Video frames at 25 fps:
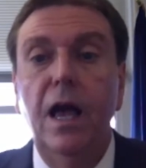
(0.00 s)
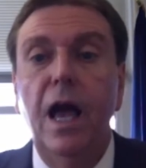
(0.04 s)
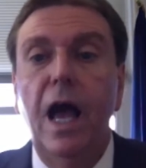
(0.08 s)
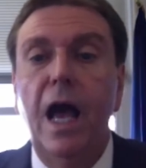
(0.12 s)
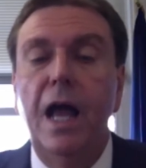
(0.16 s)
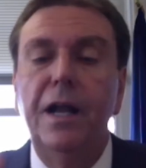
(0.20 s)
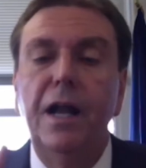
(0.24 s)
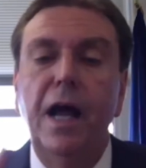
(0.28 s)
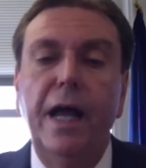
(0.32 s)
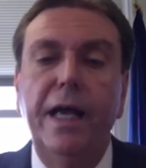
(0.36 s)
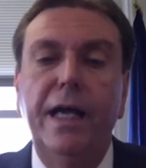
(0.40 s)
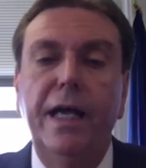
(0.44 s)

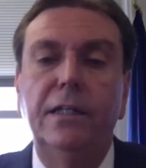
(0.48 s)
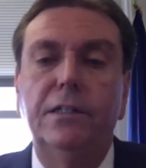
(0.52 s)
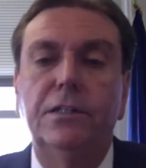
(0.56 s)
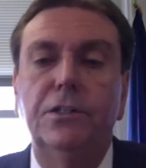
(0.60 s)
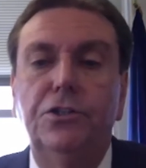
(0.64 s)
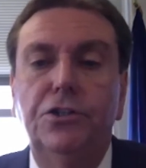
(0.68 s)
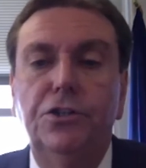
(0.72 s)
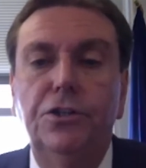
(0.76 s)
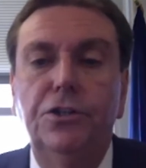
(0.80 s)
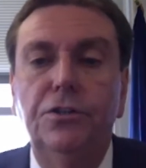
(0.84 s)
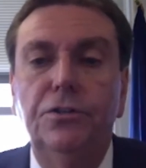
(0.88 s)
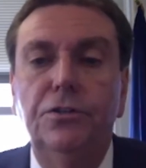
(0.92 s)
and I get to
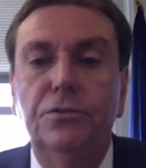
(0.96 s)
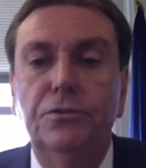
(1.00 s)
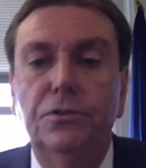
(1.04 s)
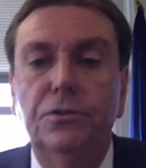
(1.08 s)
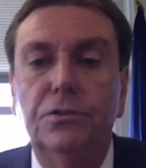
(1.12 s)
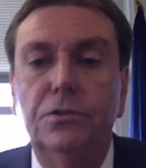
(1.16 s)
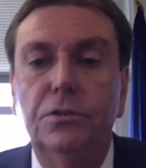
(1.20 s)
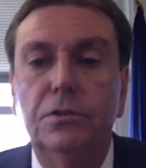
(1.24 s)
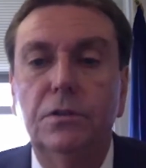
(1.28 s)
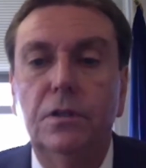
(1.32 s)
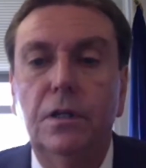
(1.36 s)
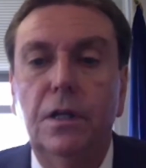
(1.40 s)
choose
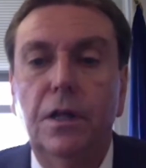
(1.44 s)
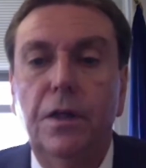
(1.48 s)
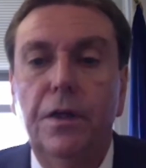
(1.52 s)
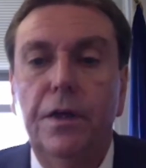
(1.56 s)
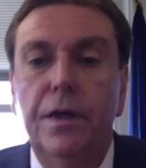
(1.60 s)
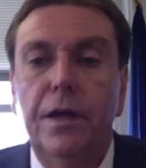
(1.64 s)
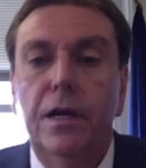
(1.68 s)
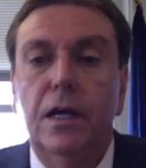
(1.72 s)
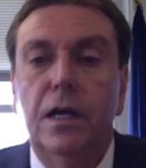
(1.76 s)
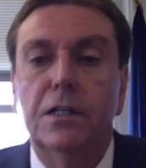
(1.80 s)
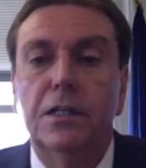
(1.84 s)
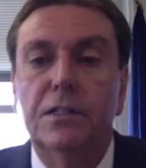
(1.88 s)

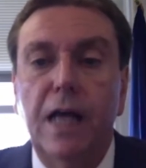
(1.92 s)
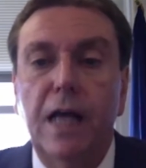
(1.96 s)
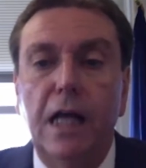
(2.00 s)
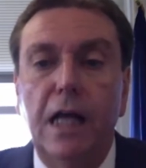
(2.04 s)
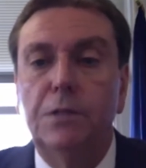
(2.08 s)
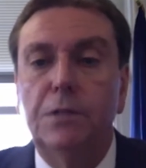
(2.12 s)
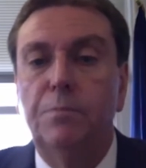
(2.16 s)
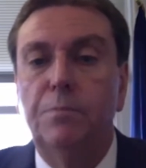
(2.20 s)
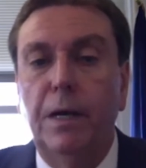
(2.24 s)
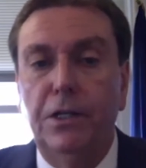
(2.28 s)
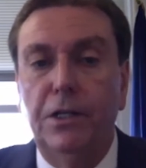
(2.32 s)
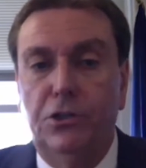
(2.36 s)
because
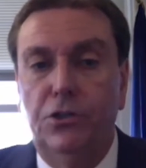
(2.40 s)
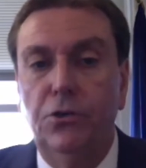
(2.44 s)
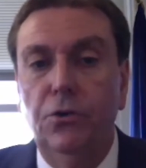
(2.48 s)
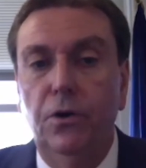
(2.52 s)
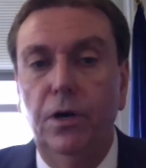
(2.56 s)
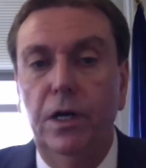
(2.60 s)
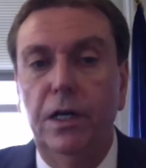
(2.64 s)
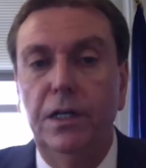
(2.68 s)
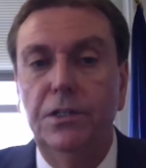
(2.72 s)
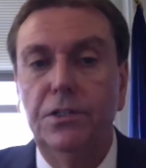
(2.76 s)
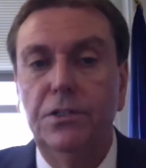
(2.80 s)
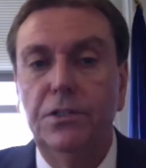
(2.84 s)
that's my
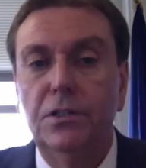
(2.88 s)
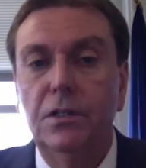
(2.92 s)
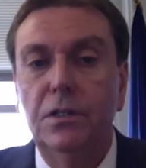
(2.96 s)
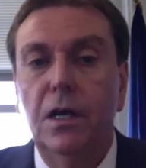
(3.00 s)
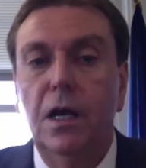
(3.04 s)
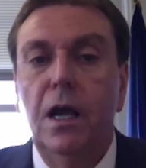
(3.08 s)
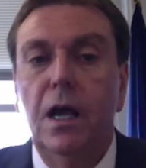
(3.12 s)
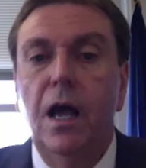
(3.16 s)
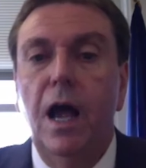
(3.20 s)
choice.